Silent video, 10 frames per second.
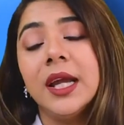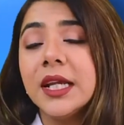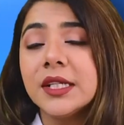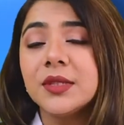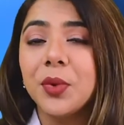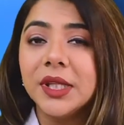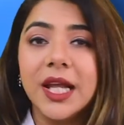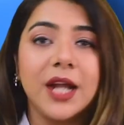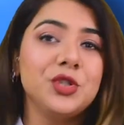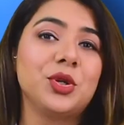is with the
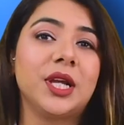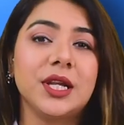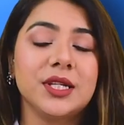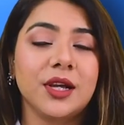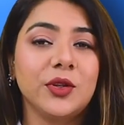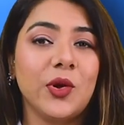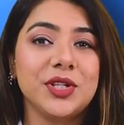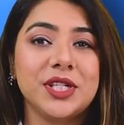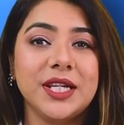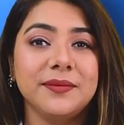adjudicating
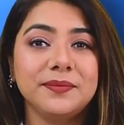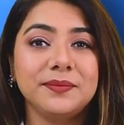authority.